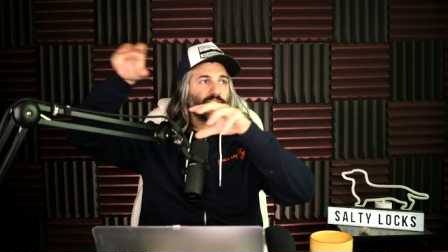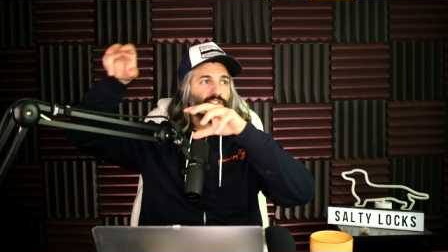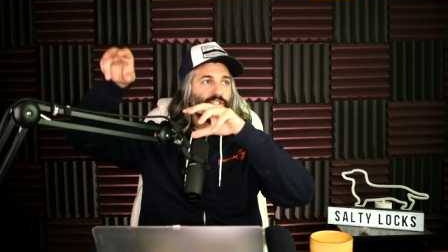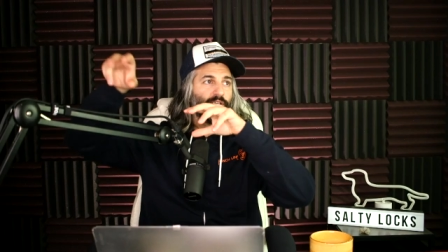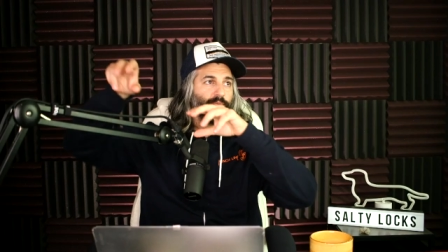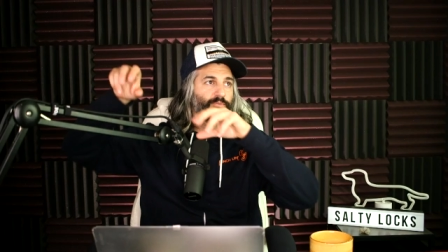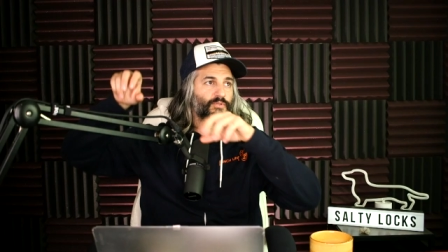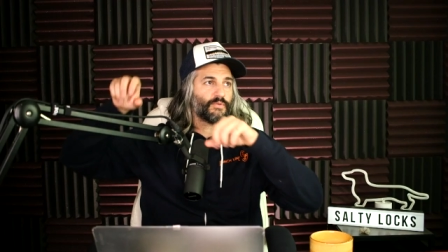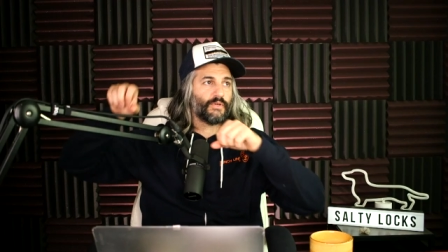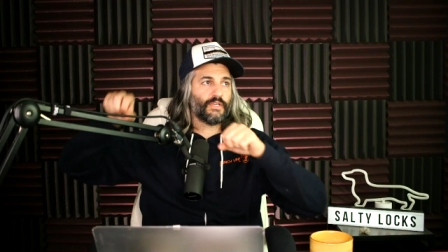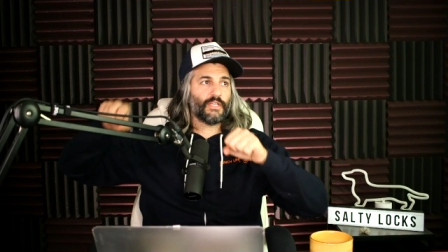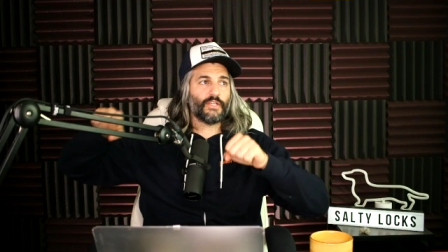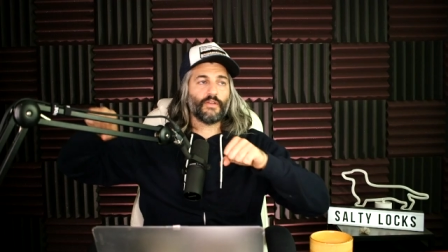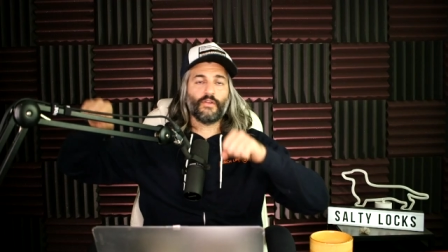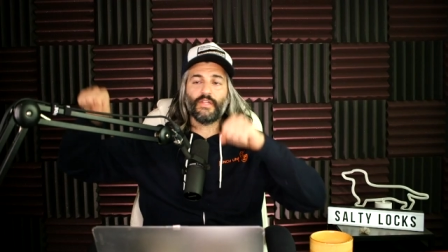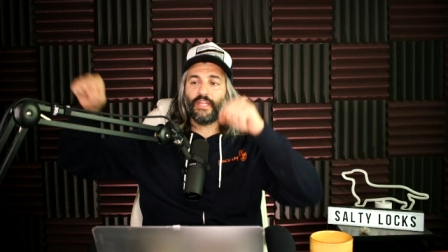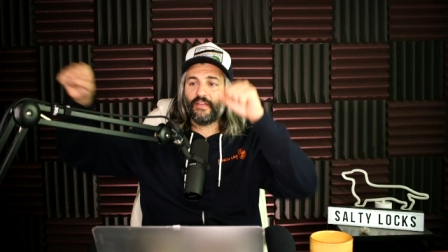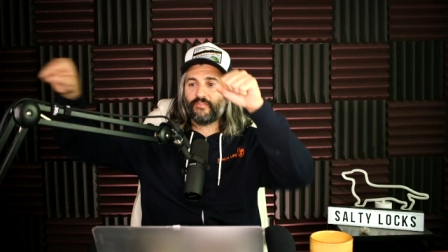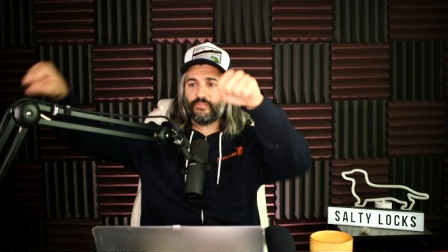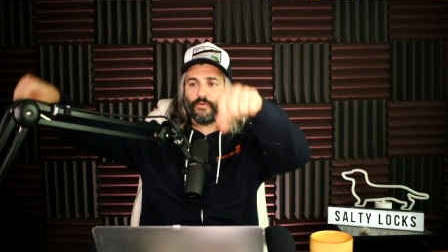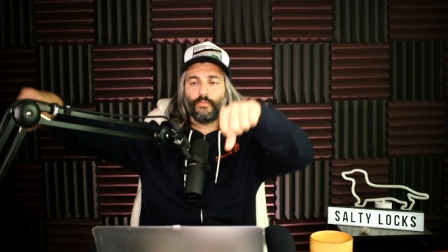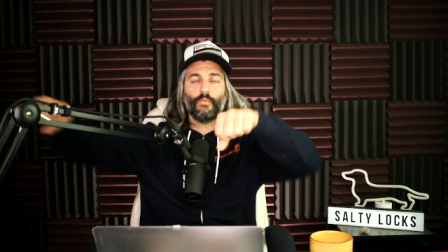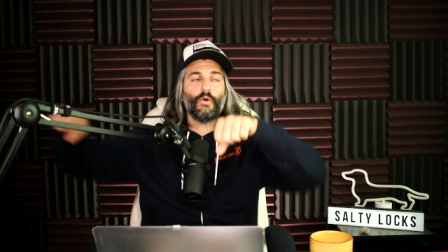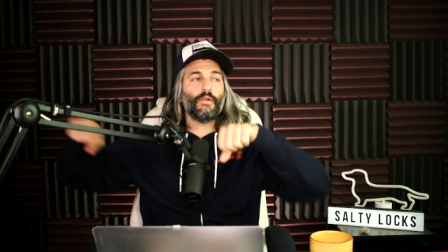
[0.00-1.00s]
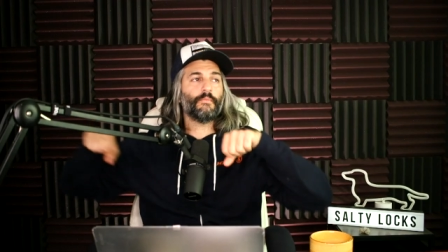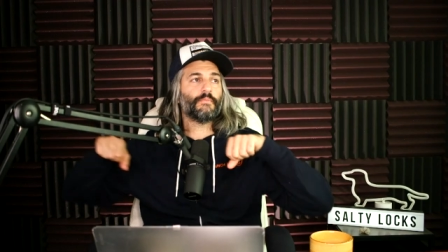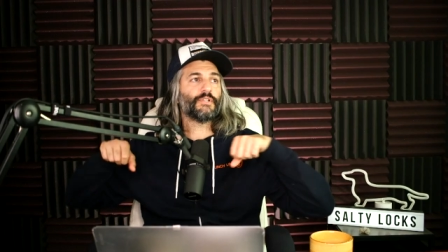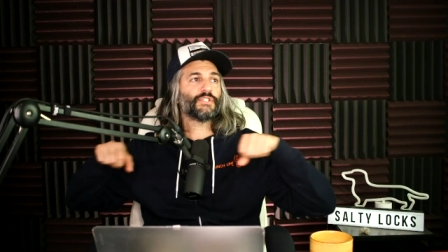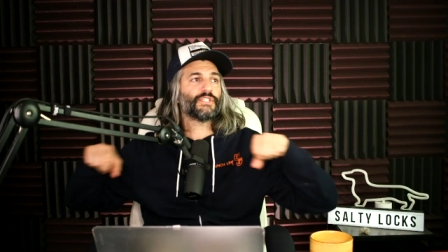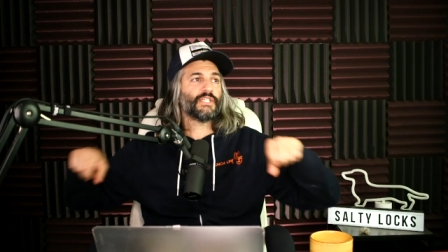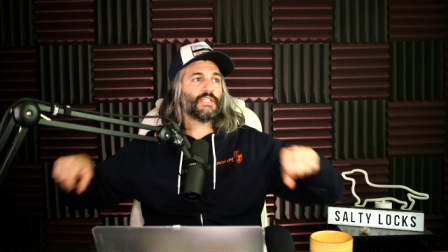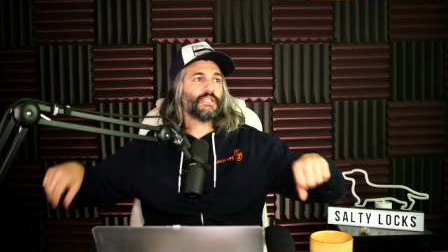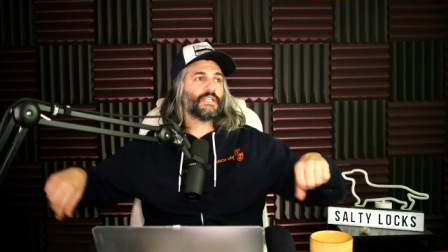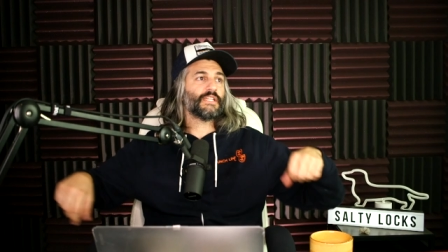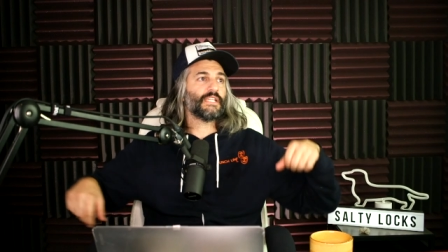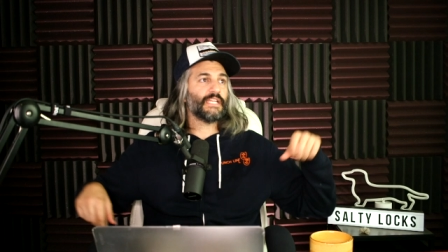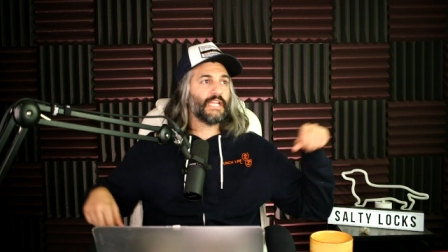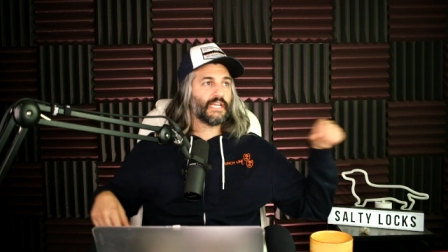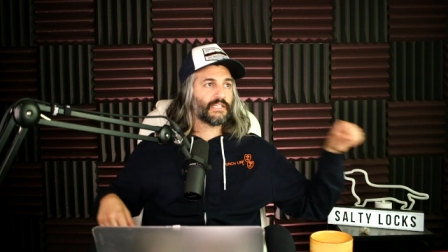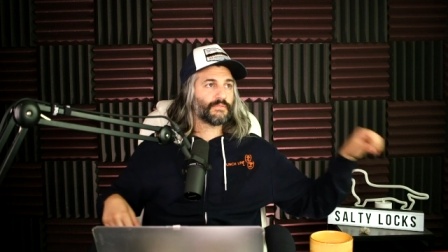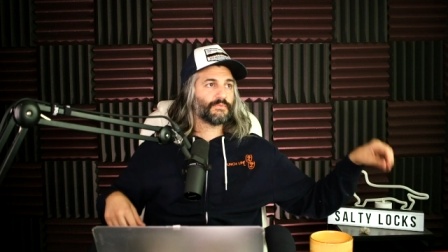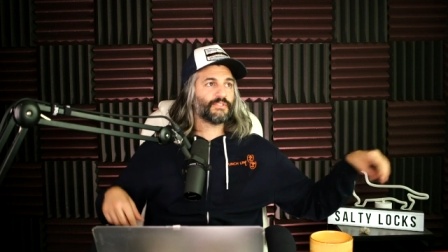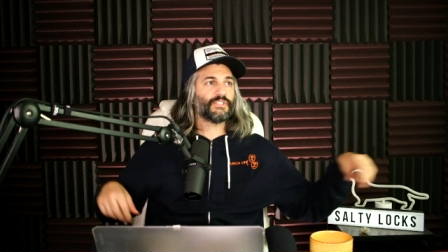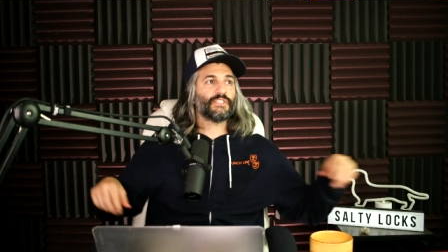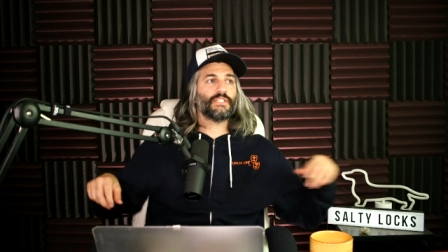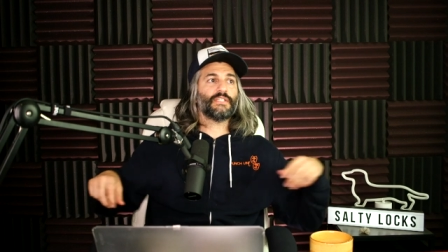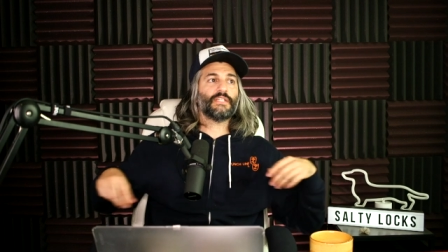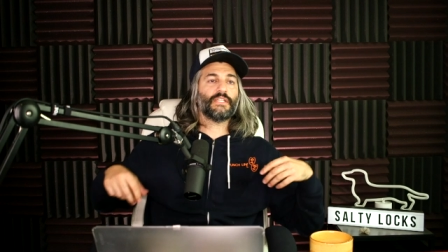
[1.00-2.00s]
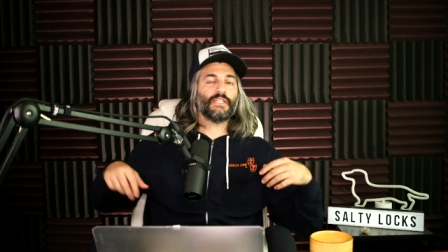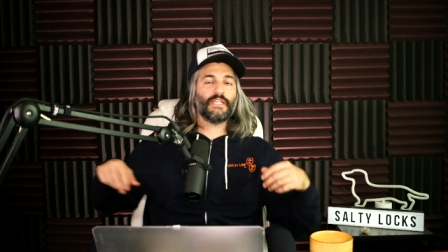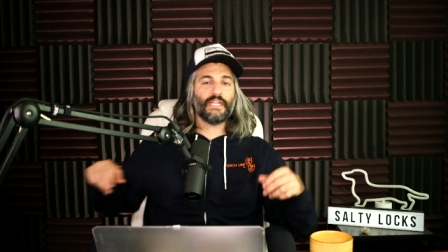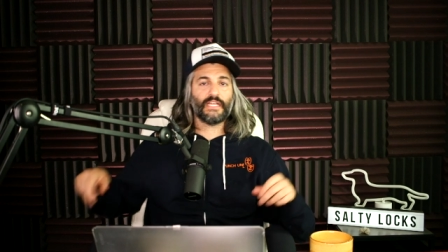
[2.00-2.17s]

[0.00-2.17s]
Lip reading: gyms where you go from one machine to the next machine to the